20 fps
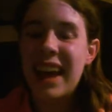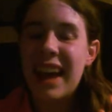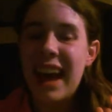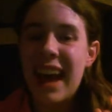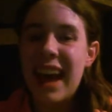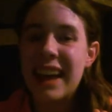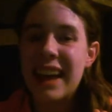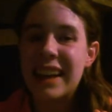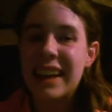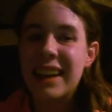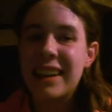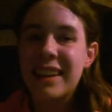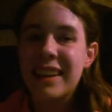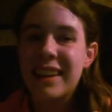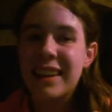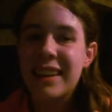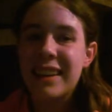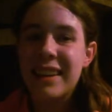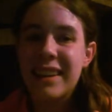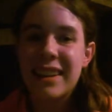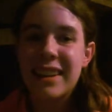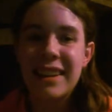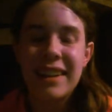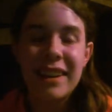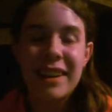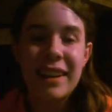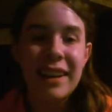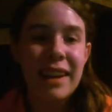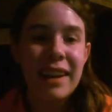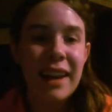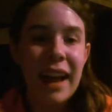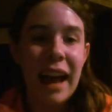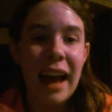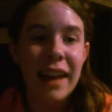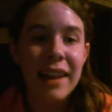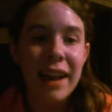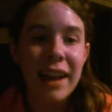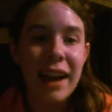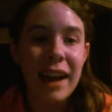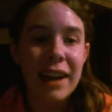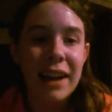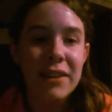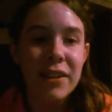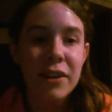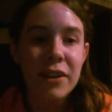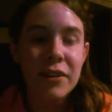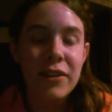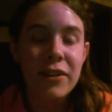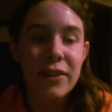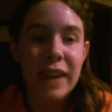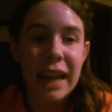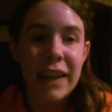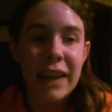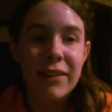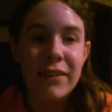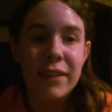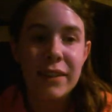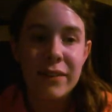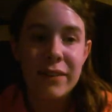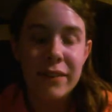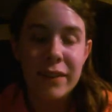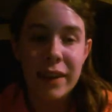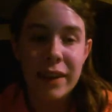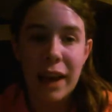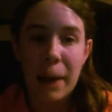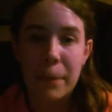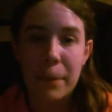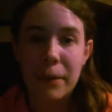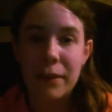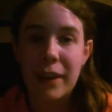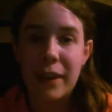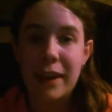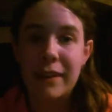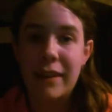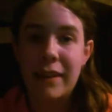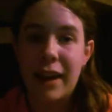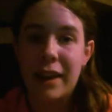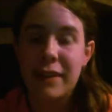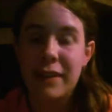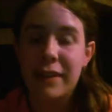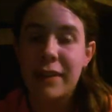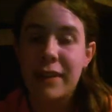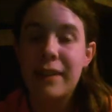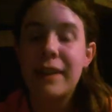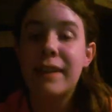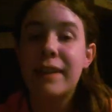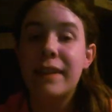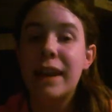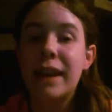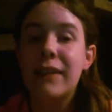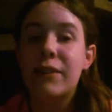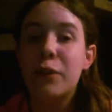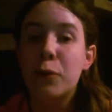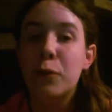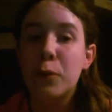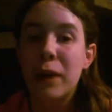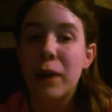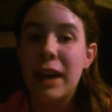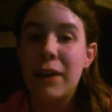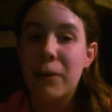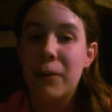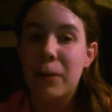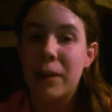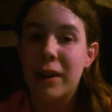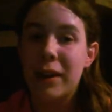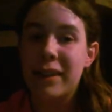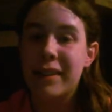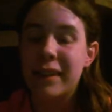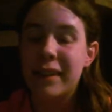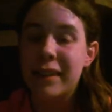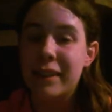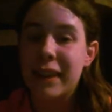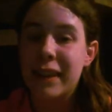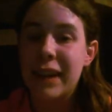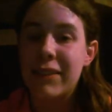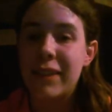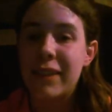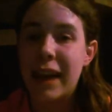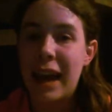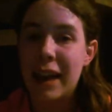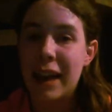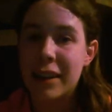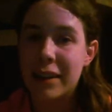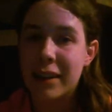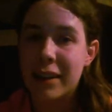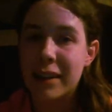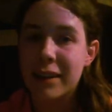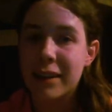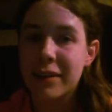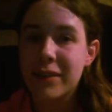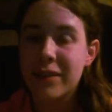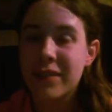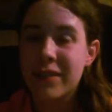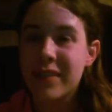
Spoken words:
Heck, Alejandro saved a couple of contestants. He saved Gwen once, he saved Heather.